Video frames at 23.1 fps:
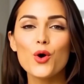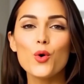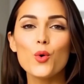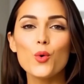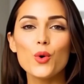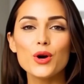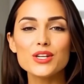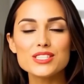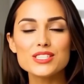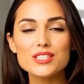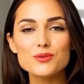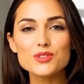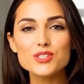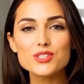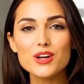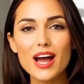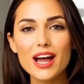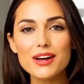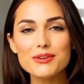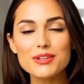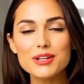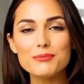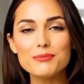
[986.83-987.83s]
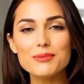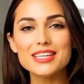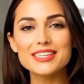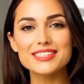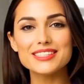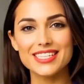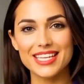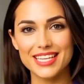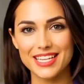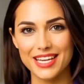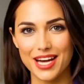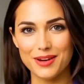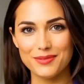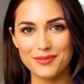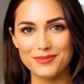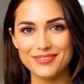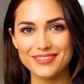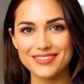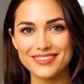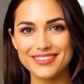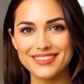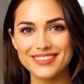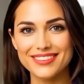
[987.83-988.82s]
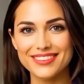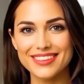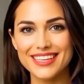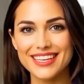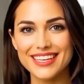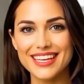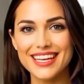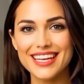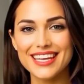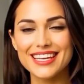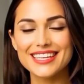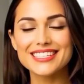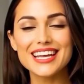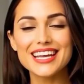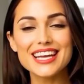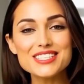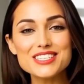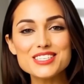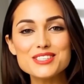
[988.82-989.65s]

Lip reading: 1 subscriber means income. 10